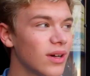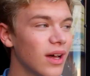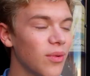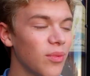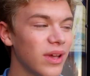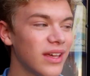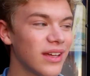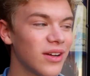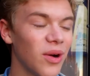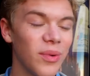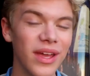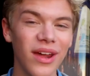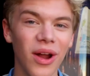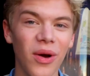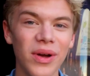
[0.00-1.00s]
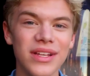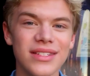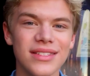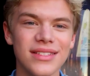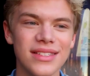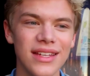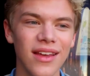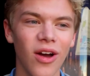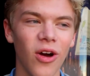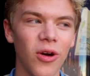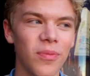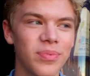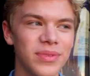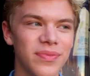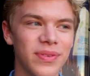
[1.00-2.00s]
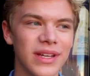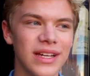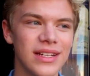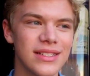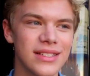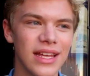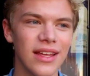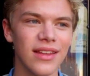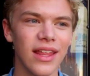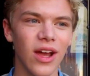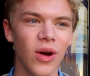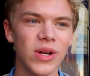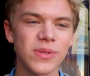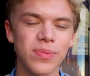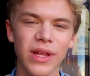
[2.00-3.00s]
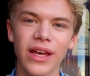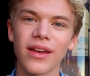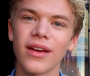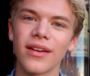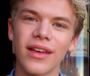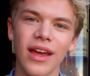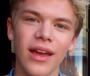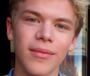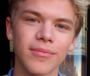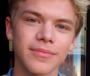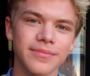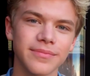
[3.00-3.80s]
uh, we can we can always hope because they, they always play a good game.